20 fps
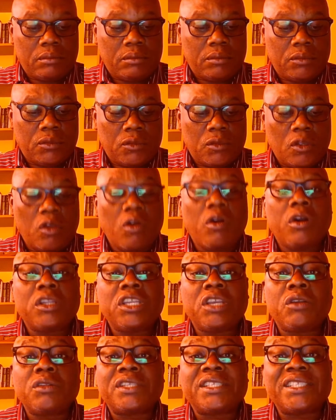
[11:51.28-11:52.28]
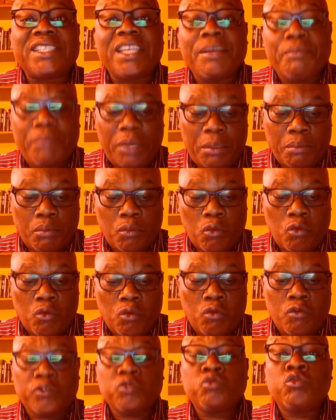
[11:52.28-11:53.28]
or they could simply move
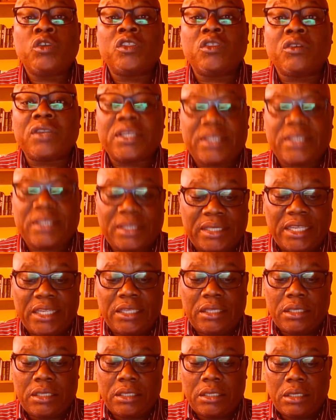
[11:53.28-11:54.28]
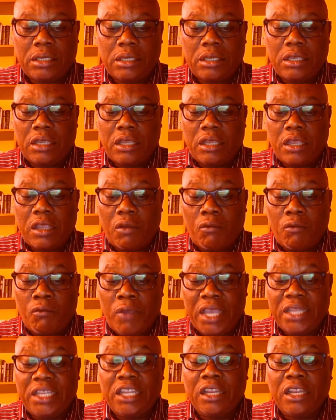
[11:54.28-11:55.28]
to another state where the
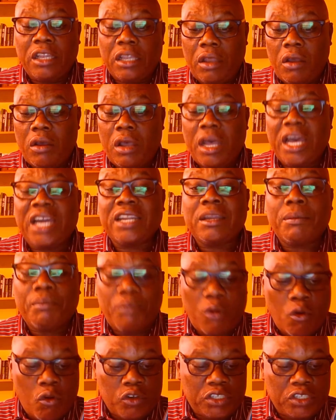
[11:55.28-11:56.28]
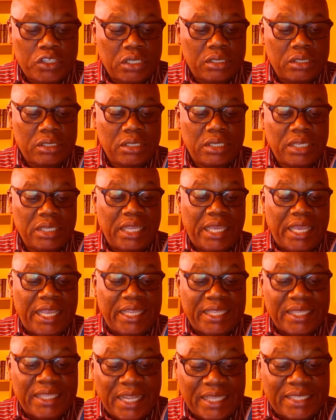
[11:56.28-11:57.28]
law on abortion in
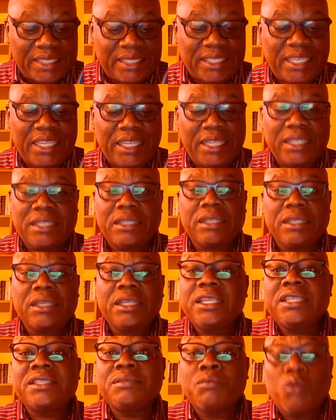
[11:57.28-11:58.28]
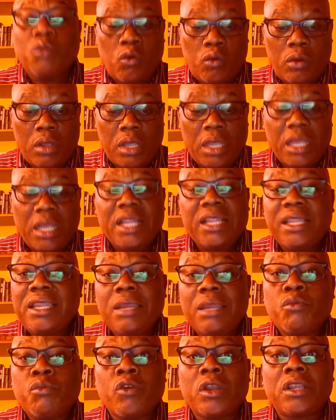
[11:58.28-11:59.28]
that state is more
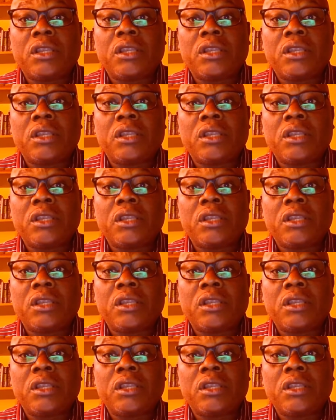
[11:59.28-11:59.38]
liberal.